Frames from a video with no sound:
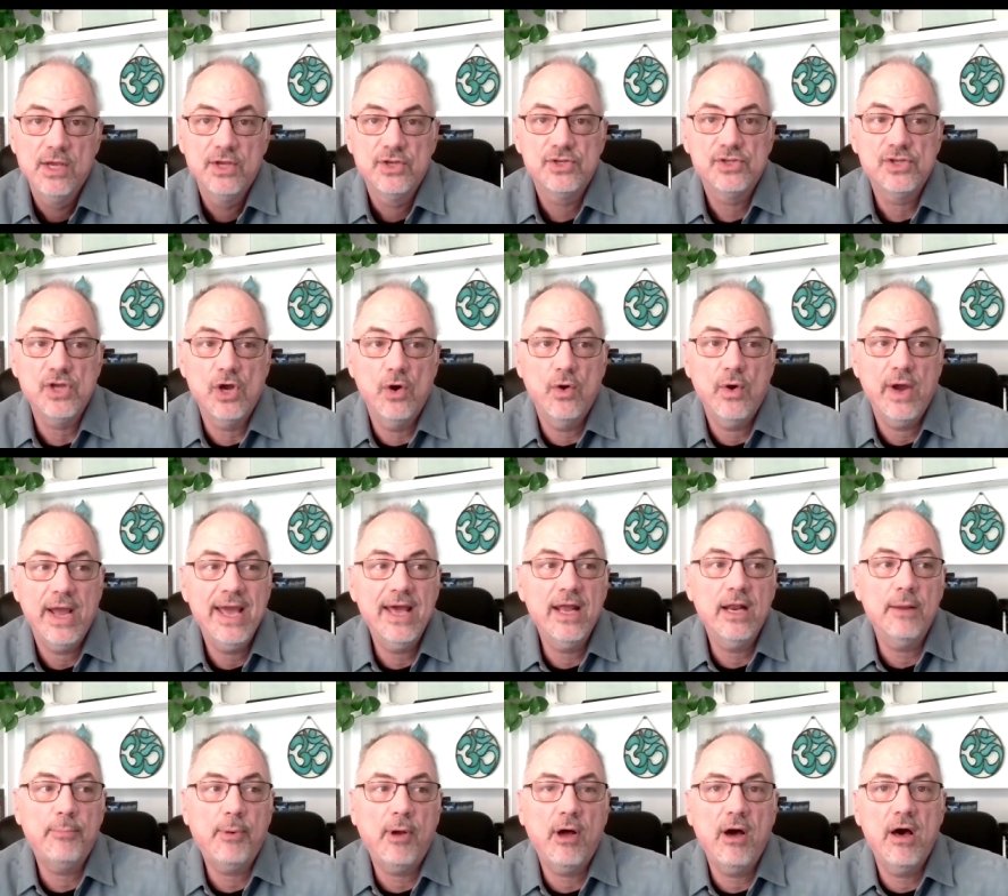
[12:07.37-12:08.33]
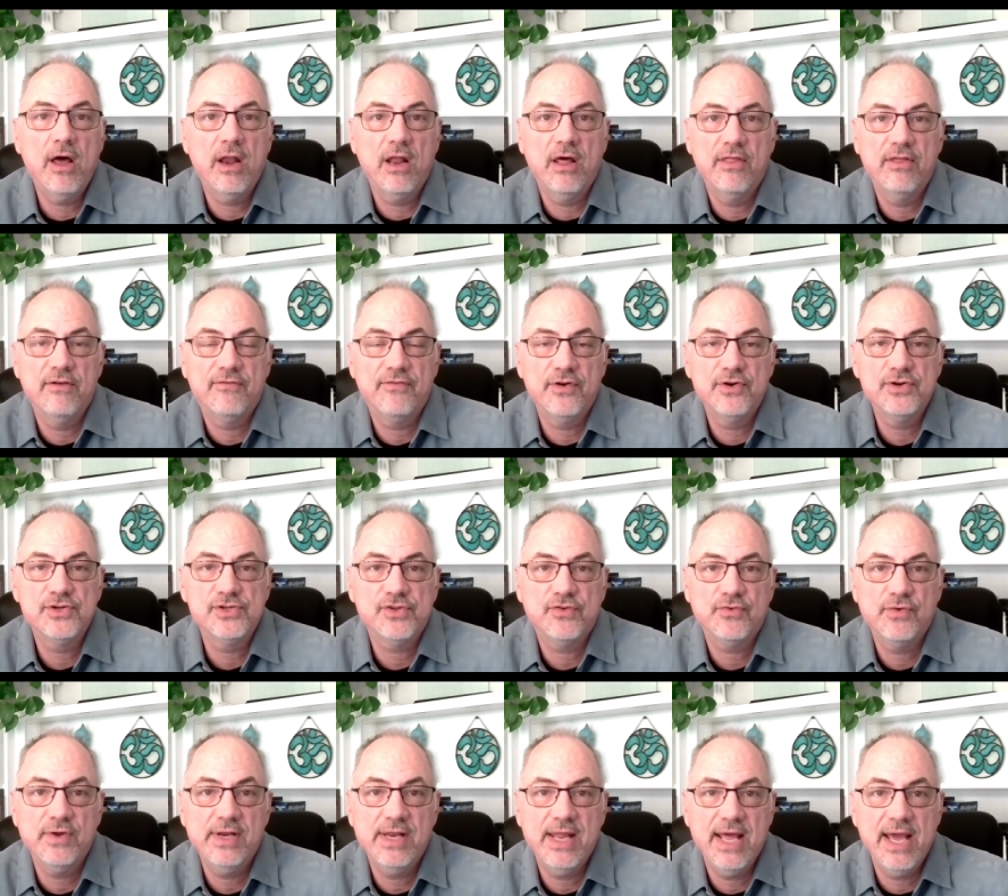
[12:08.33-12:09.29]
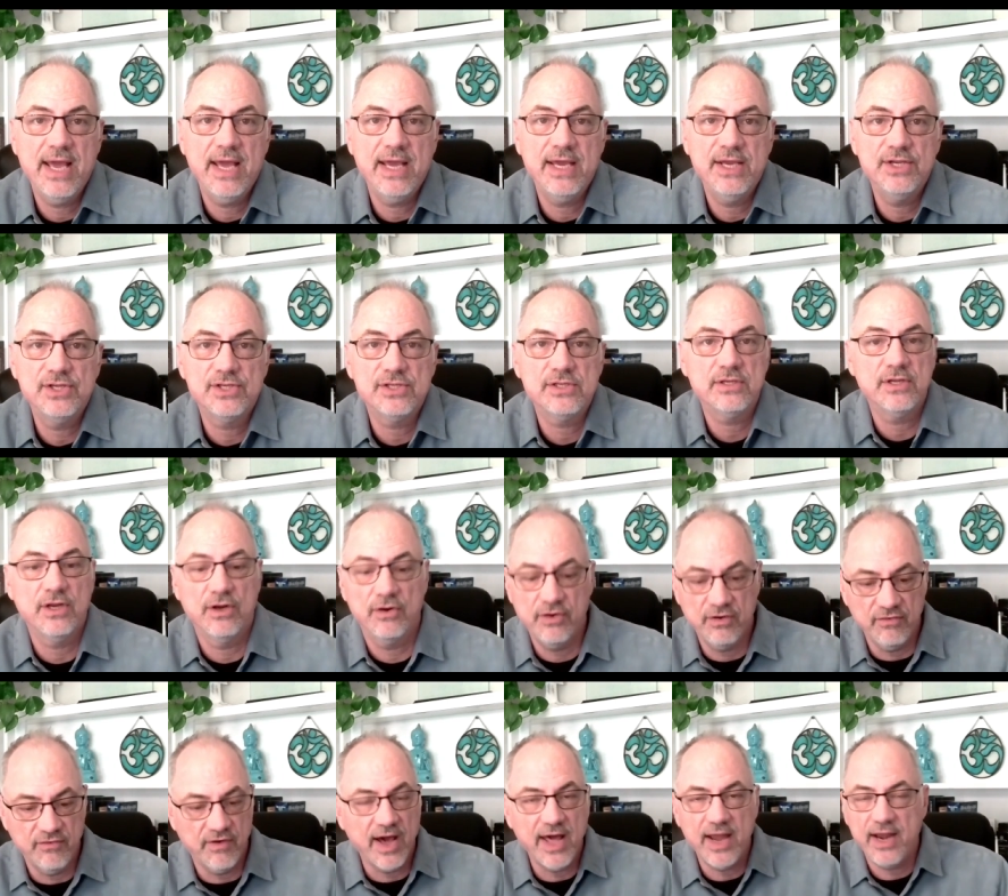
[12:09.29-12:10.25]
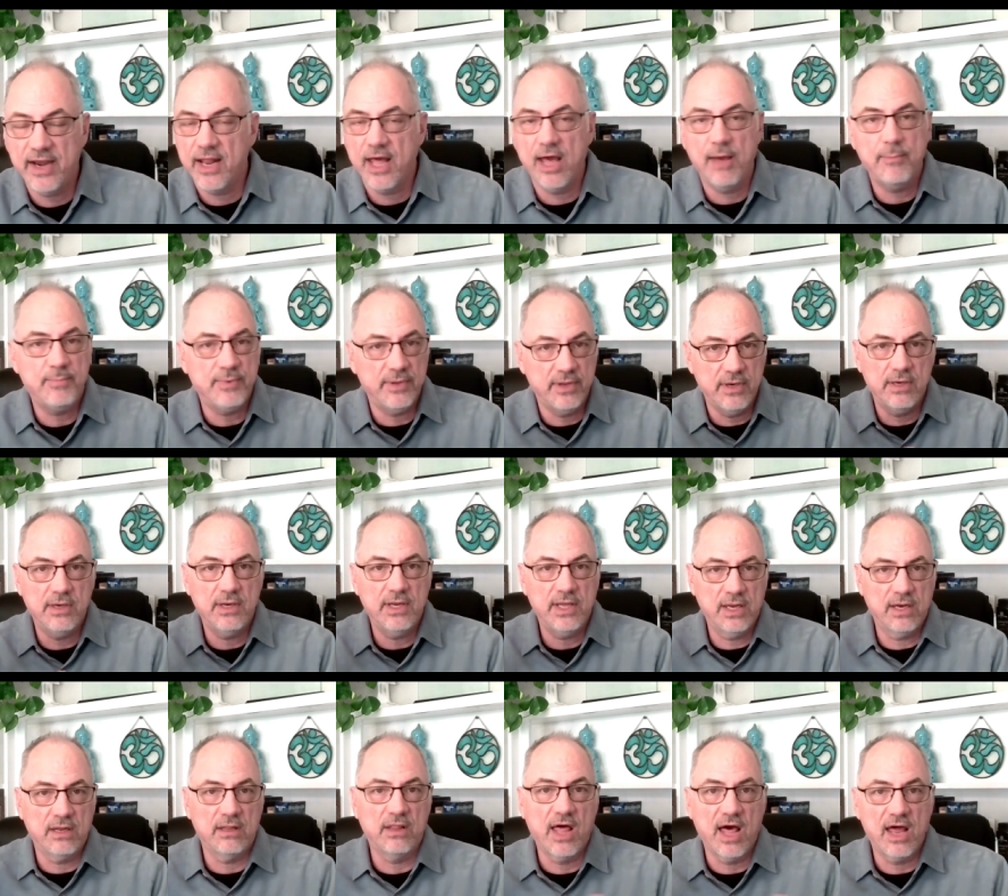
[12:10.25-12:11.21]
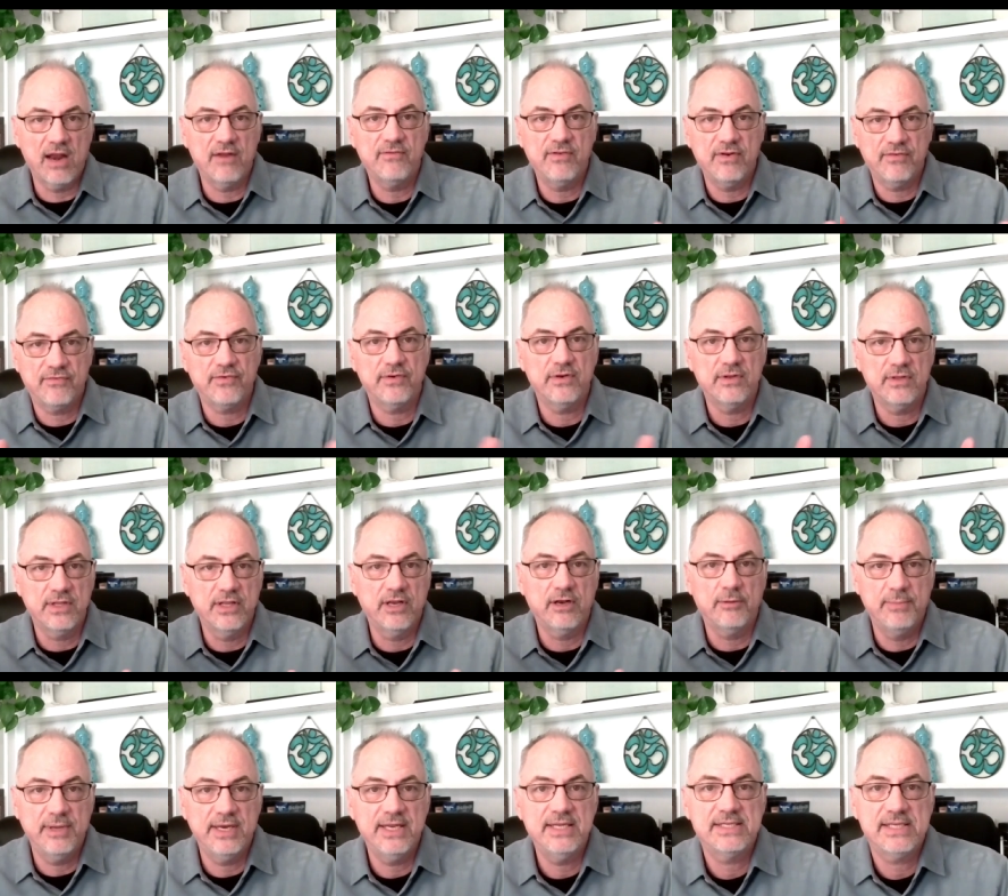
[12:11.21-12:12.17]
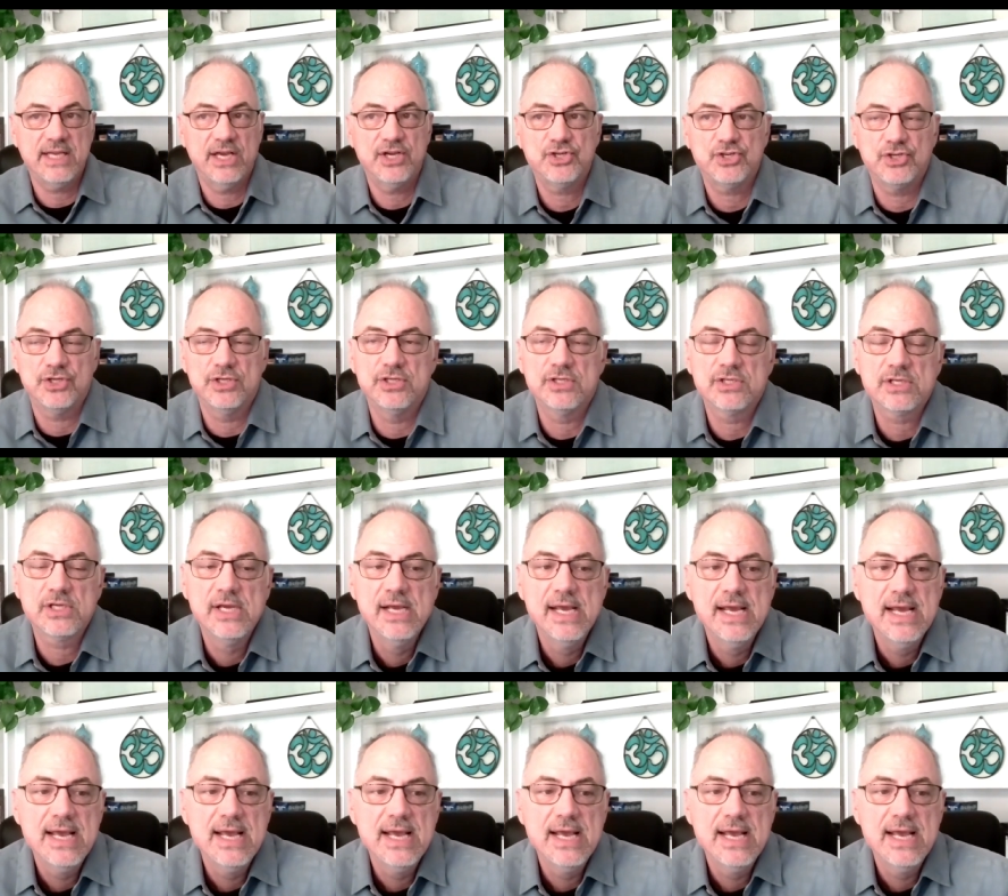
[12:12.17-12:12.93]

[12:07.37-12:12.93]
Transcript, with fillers: So Anapana, the first three days, you know, divided up in in a lot of different little bitty sessions,